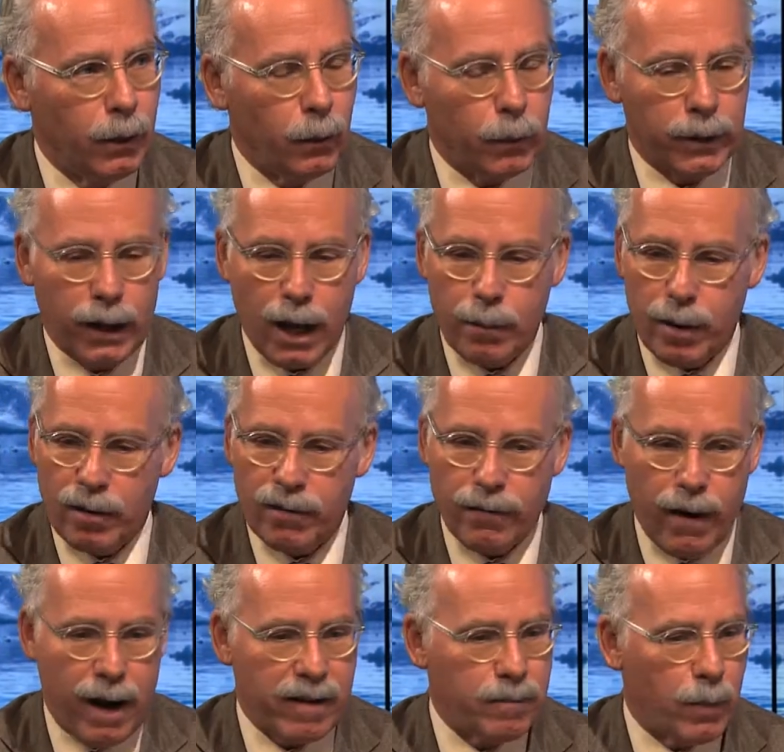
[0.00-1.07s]
We got about
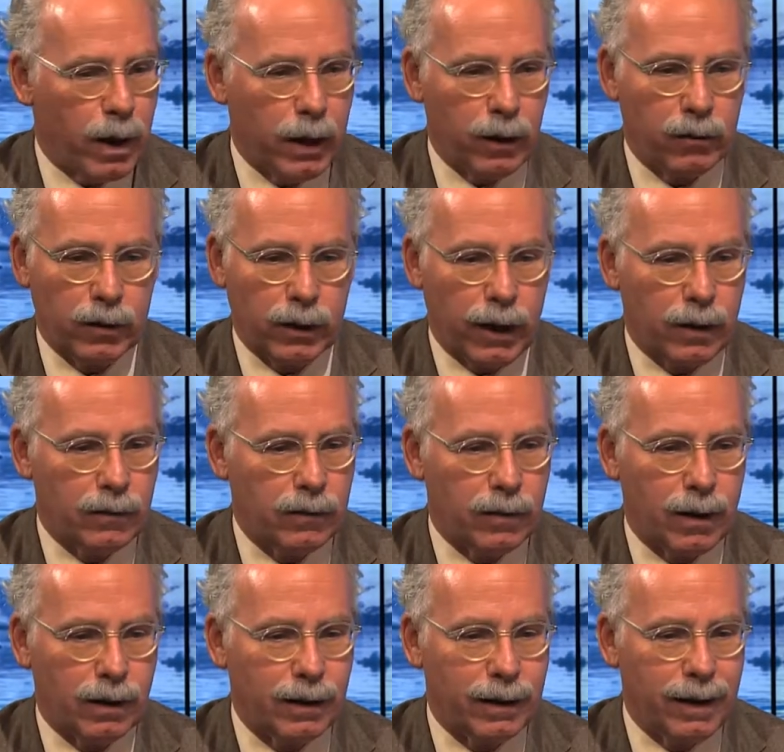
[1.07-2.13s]
five miles and got
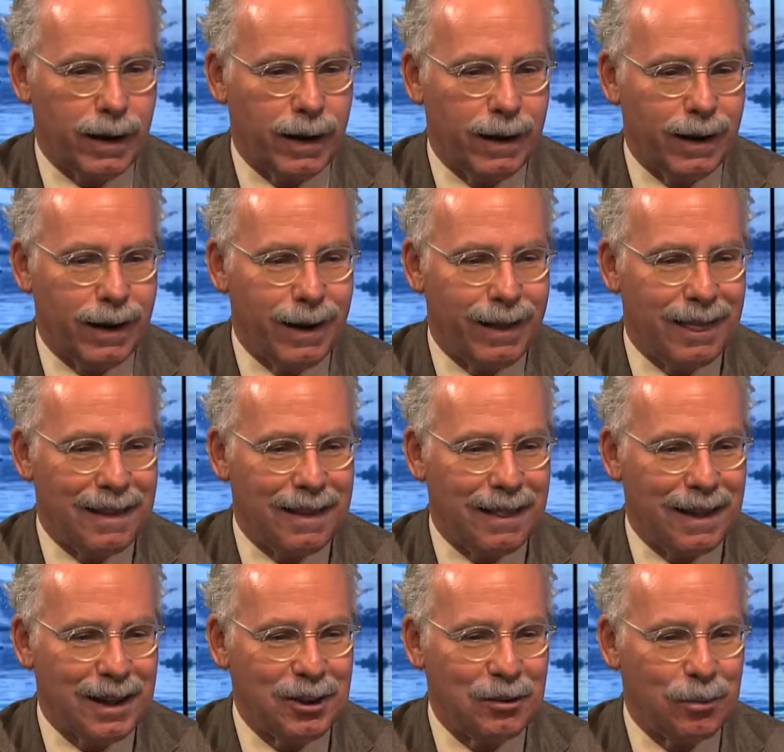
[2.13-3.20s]
stuck again, and then
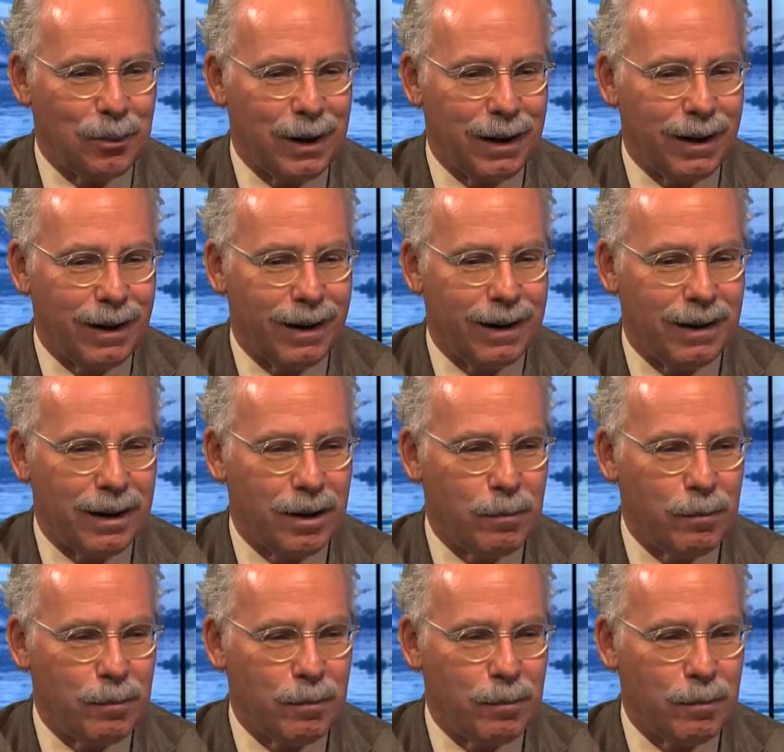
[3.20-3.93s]
that's where uh, a